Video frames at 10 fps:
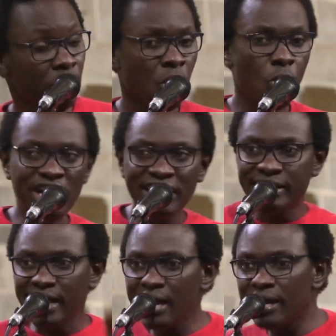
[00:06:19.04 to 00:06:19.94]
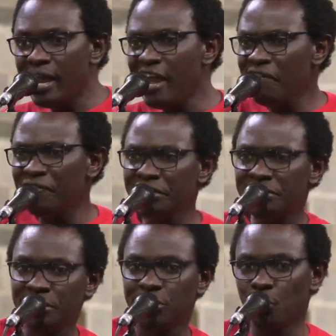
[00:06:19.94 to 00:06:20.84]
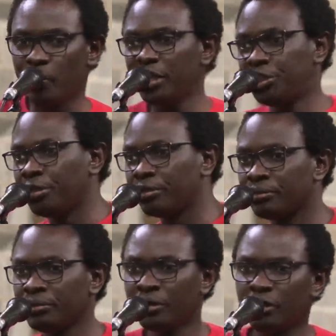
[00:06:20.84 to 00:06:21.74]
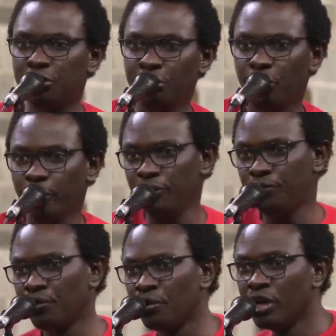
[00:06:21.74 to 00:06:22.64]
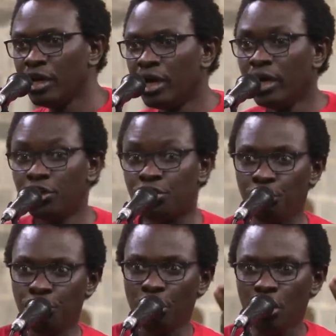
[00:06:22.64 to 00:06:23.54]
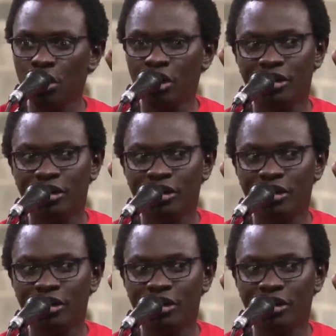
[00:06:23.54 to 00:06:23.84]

will turn every situation that you're going through to your?